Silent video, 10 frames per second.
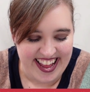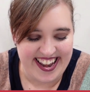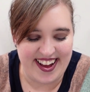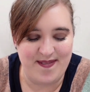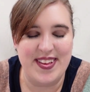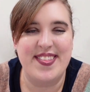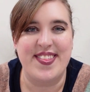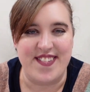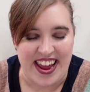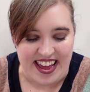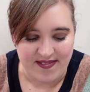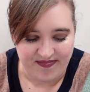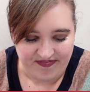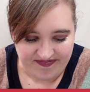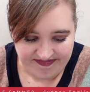Number three,
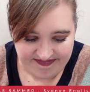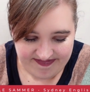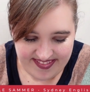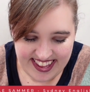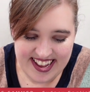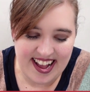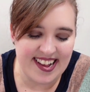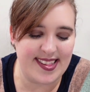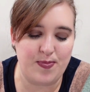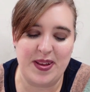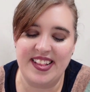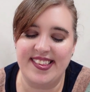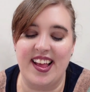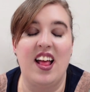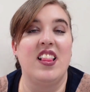I
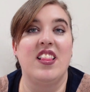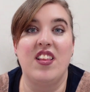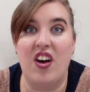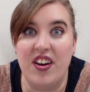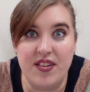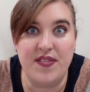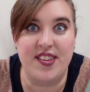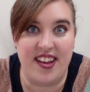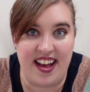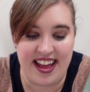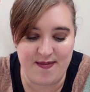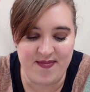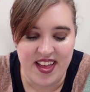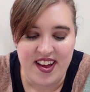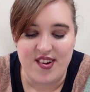spent a lot of
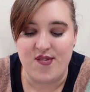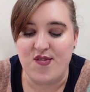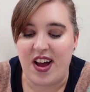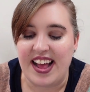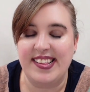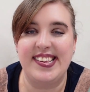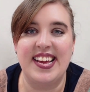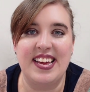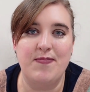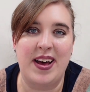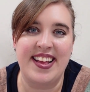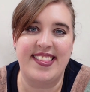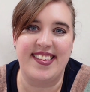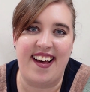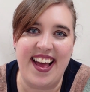time writing in my
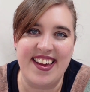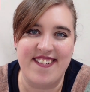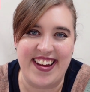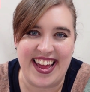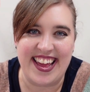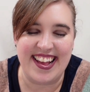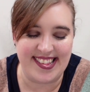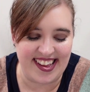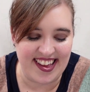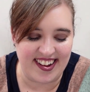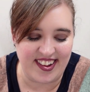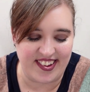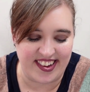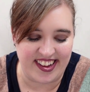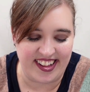diary as a young
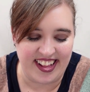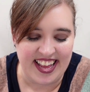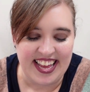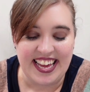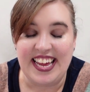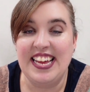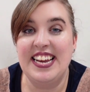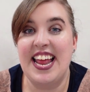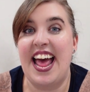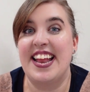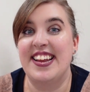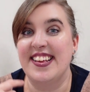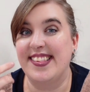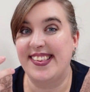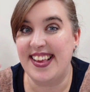girl in an
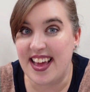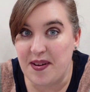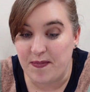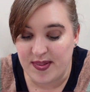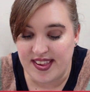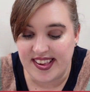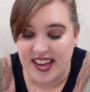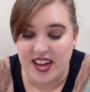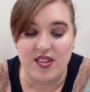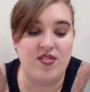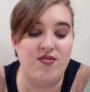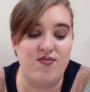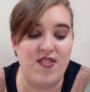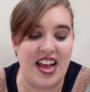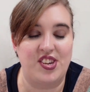attempt to
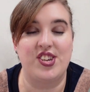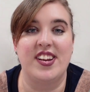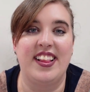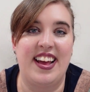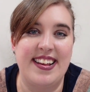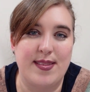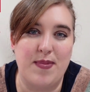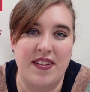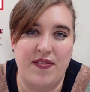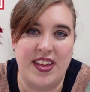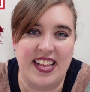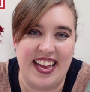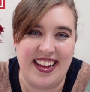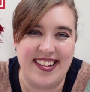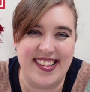rationalize my
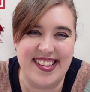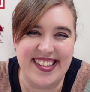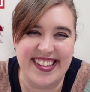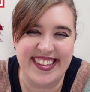feelings.